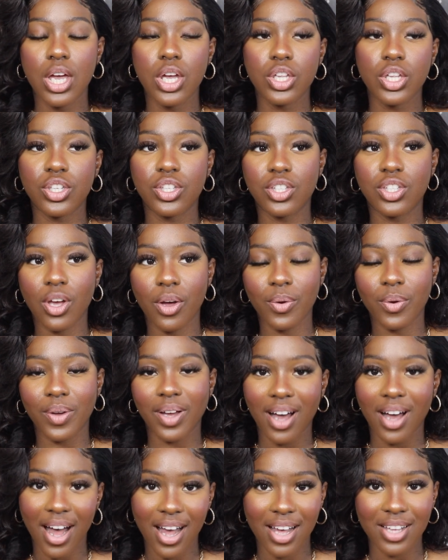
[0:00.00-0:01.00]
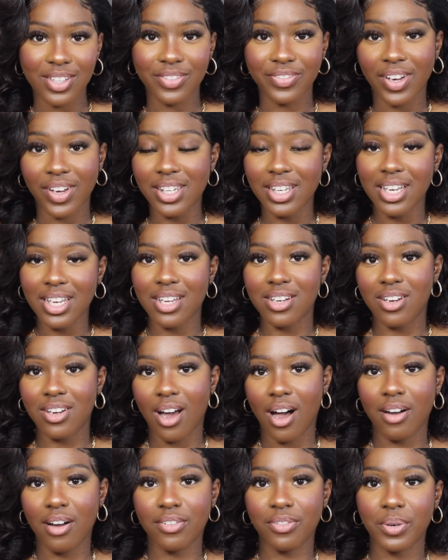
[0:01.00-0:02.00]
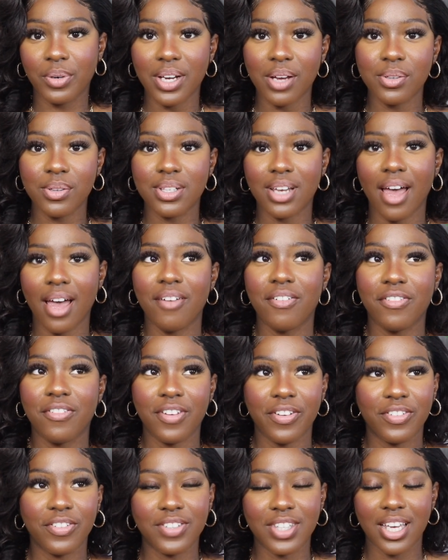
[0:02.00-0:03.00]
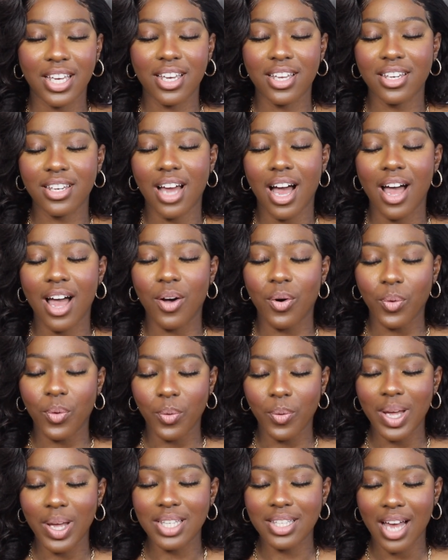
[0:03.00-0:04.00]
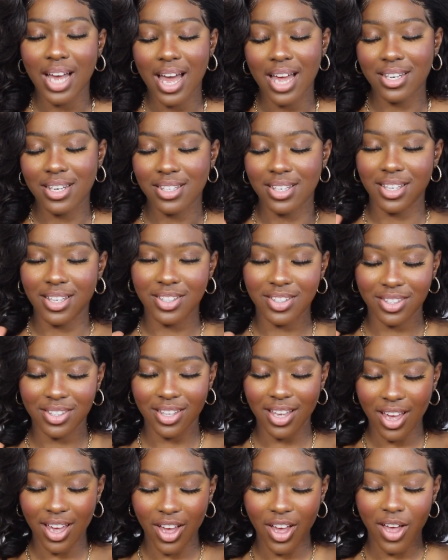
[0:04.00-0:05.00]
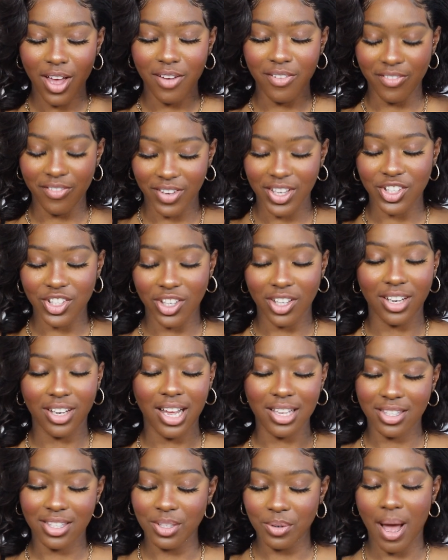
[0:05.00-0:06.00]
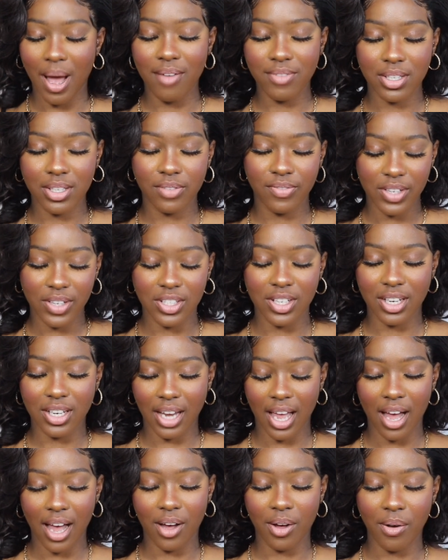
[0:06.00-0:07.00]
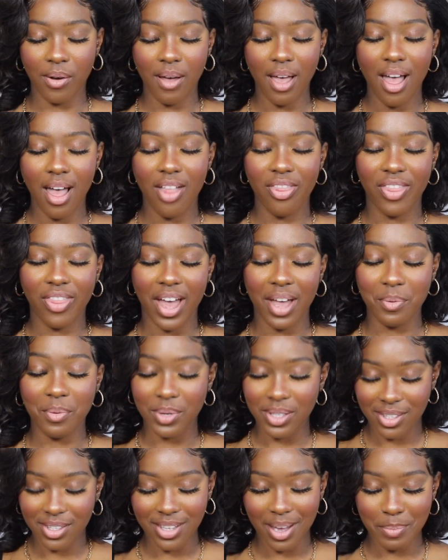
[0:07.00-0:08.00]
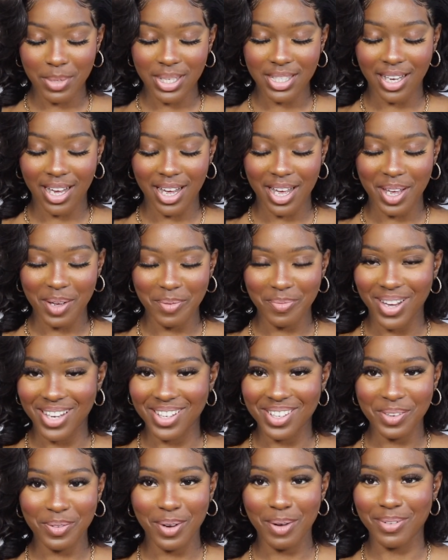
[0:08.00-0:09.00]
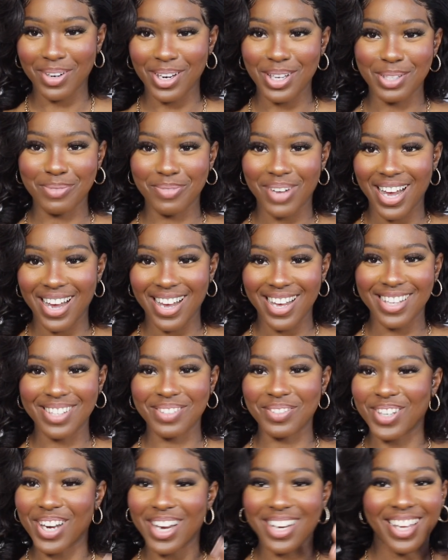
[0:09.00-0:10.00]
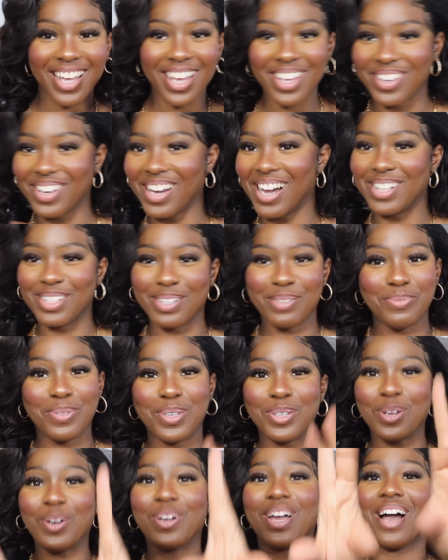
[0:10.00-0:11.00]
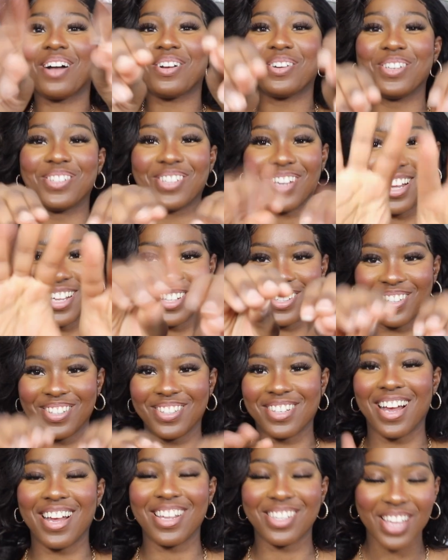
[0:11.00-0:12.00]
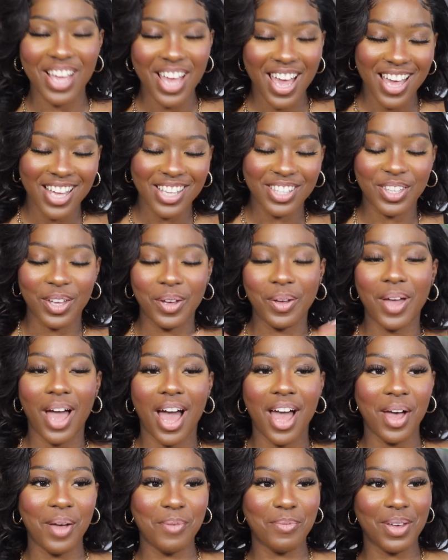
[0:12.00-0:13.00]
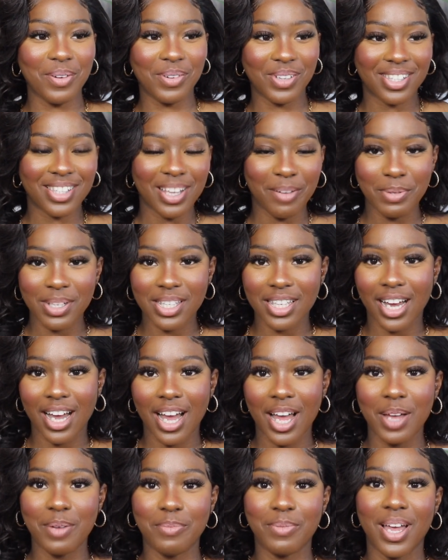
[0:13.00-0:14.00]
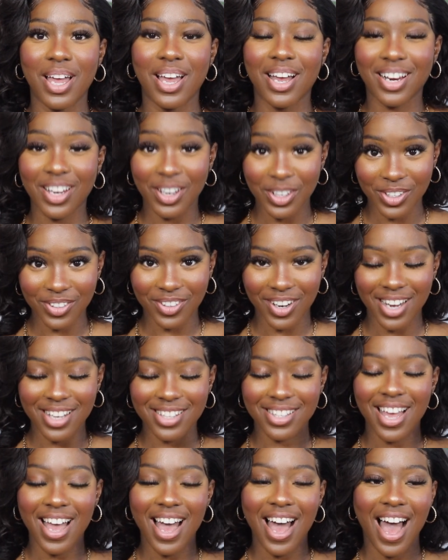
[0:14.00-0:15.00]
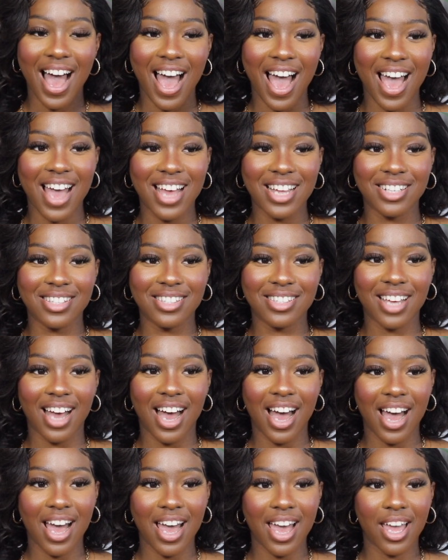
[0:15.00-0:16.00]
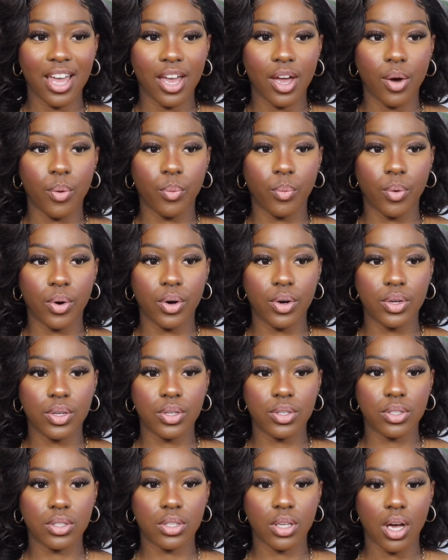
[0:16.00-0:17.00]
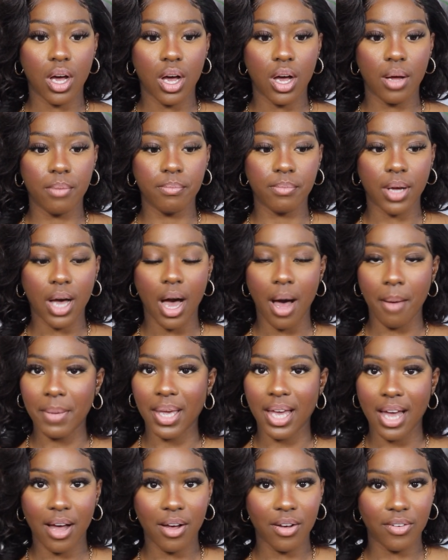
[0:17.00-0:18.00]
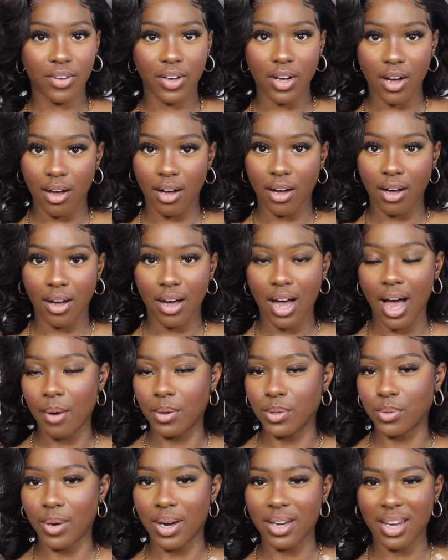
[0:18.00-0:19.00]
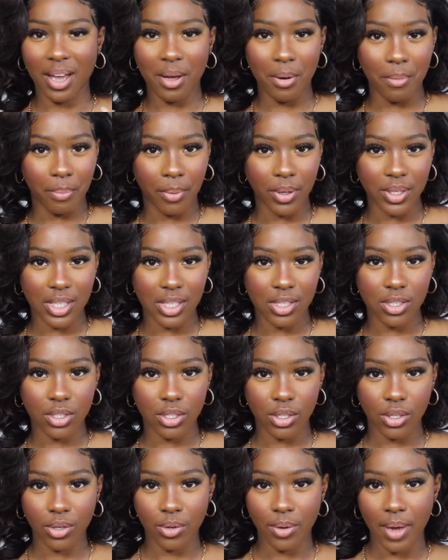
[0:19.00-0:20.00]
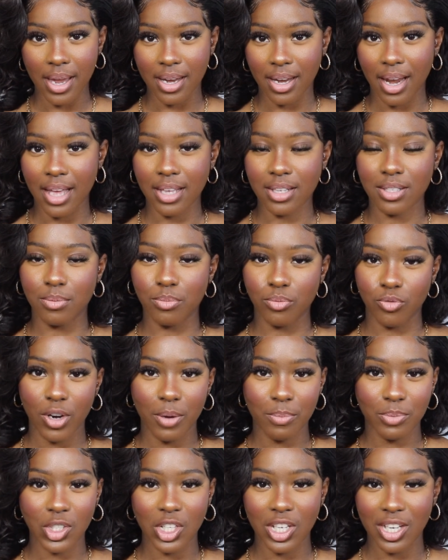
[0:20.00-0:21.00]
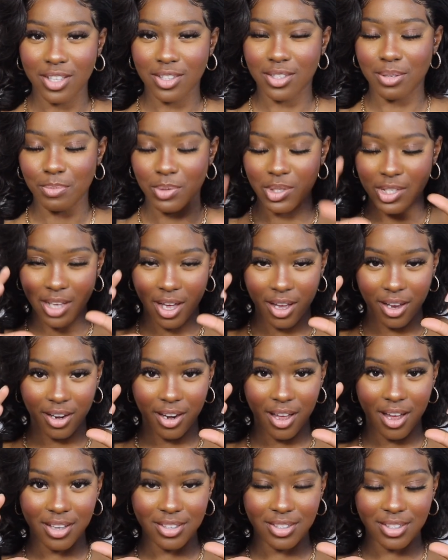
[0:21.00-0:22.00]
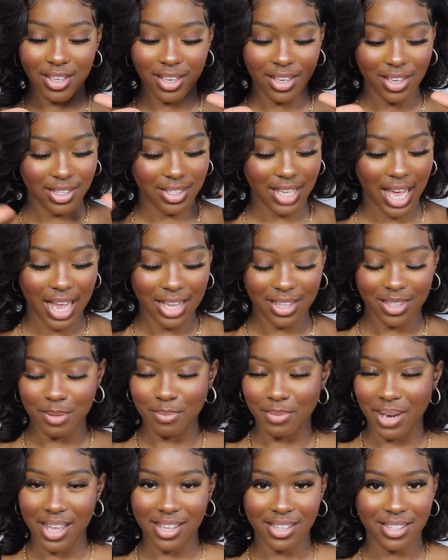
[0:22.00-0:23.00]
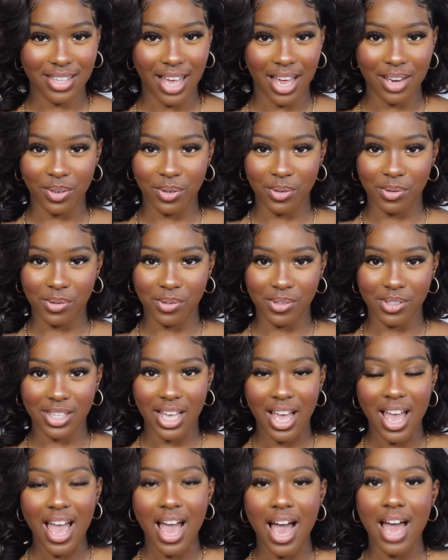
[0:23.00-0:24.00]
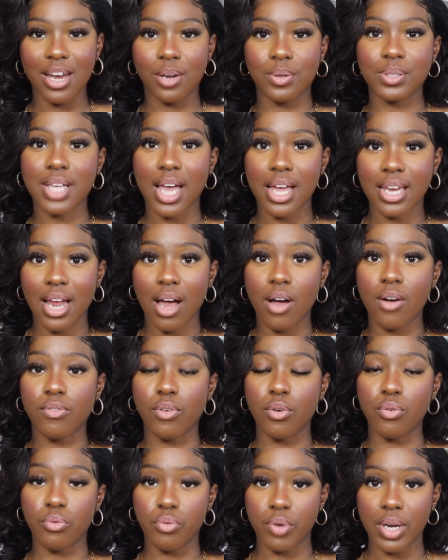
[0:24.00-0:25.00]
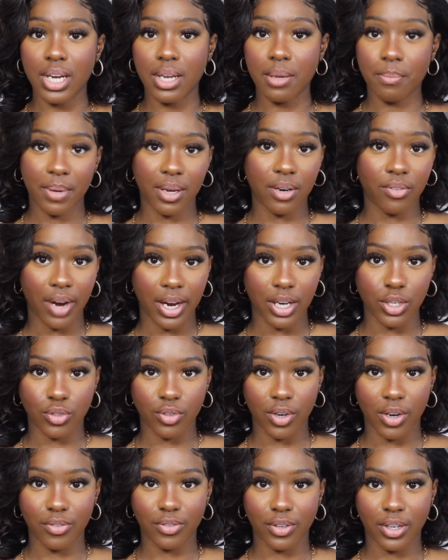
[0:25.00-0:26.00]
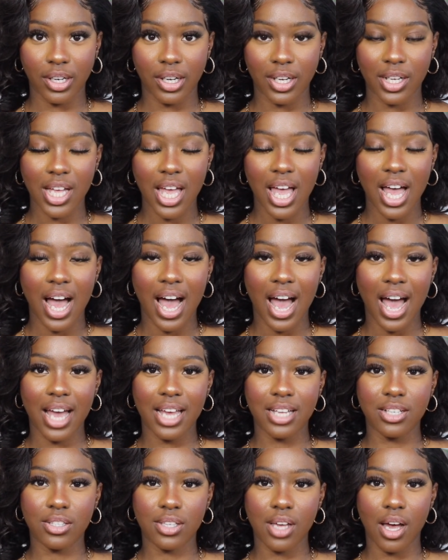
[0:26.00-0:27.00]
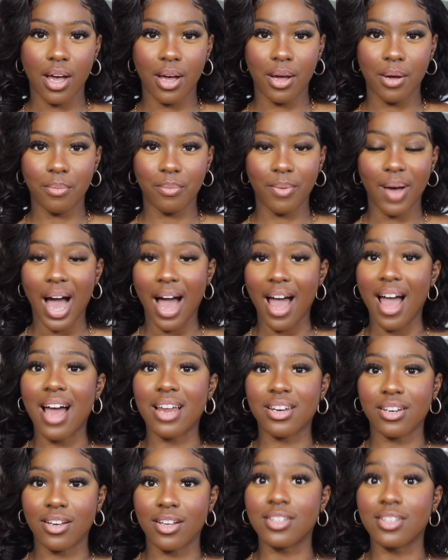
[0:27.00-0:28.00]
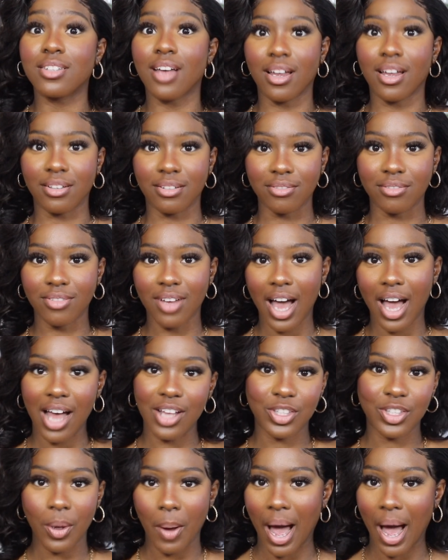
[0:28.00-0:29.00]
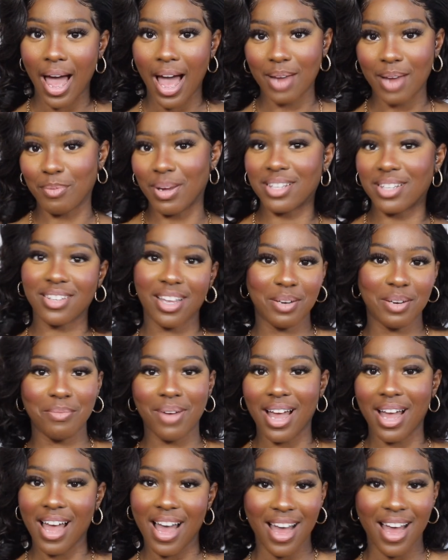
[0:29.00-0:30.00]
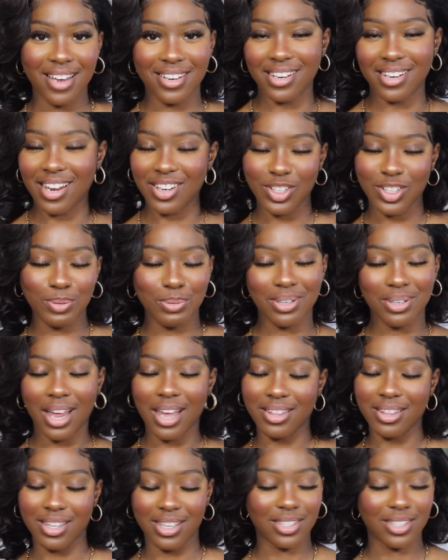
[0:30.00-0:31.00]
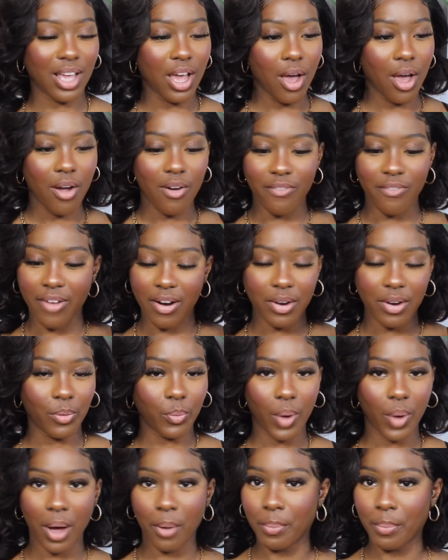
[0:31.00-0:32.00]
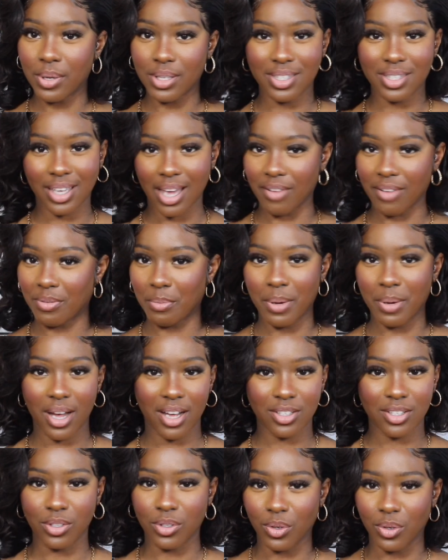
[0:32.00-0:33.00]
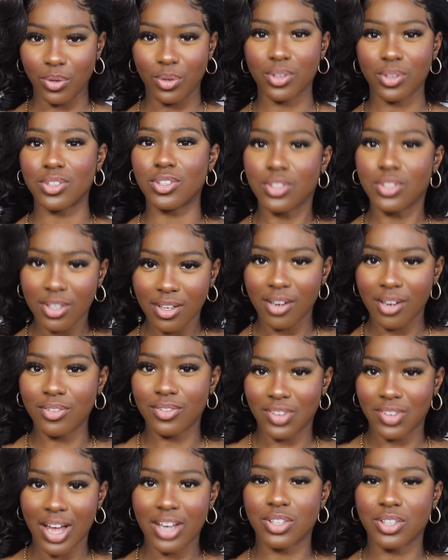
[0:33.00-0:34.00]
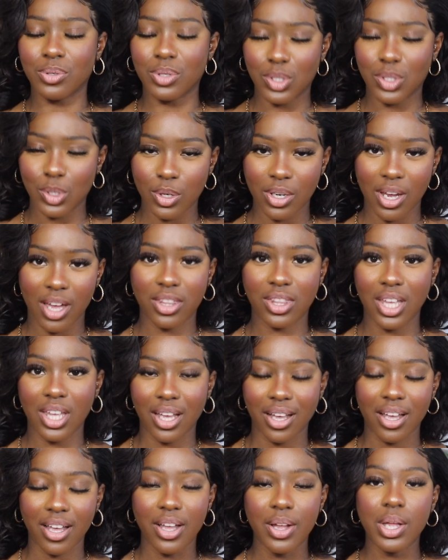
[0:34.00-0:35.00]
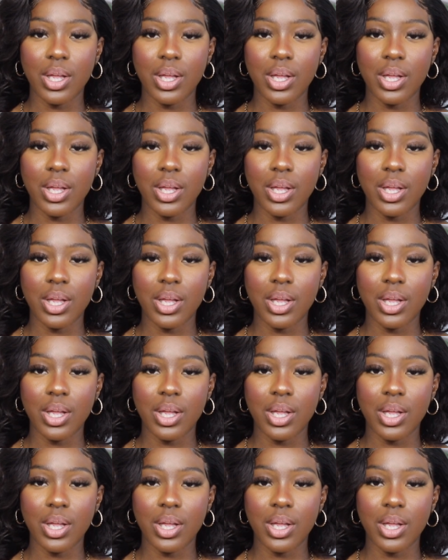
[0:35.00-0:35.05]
So guys, funnily enough, when I was like 15, I always had this vision. I still have this vision now, that it was summertime. I don't know why I'm closing my eyes. I'm trying to get you guys in the mood. Oh yeah, close your eyes, close your eyes. So it was summertime, close your eyes, and I was coming out of a car. I was wearing like a bodysuit and like some ripped jeans, some sunglasses and some like sandals, and I was getting out of a really big Range Rover, and I had a son. So I had my son in my hand, and I just was like this very well put together person who looks, you know, like she was doing her thing.